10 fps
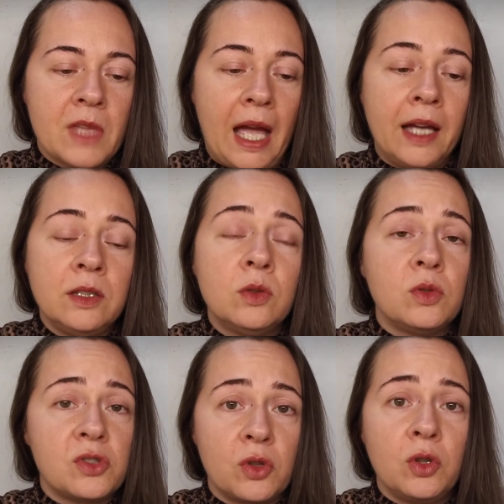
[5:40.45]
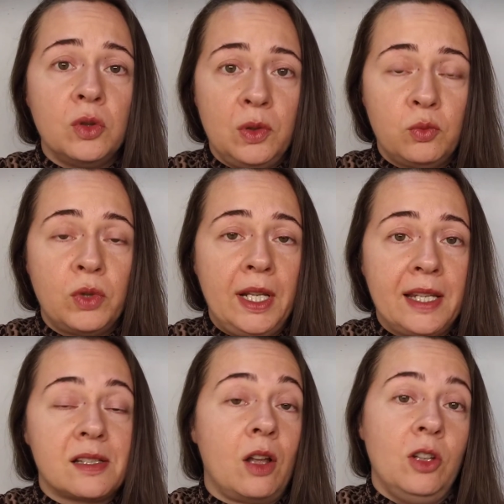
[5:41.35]
And also you'll
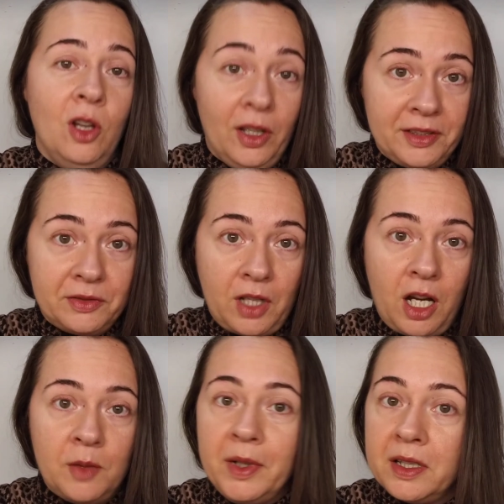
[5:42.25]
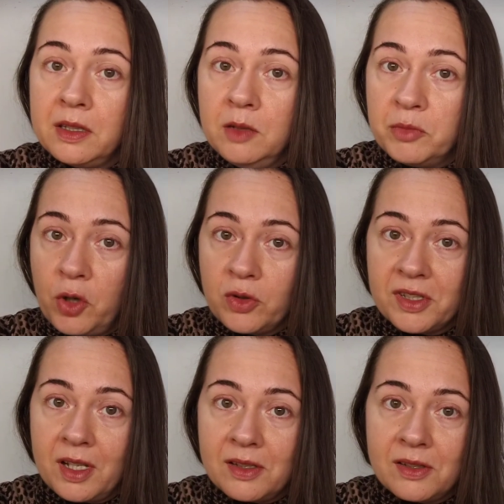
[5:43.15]
release a lot of karma in the
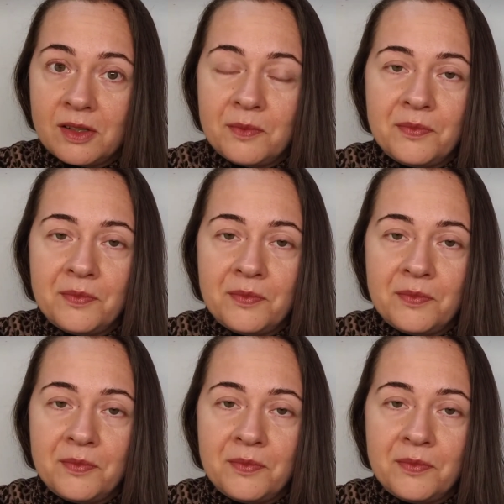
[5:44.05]
process.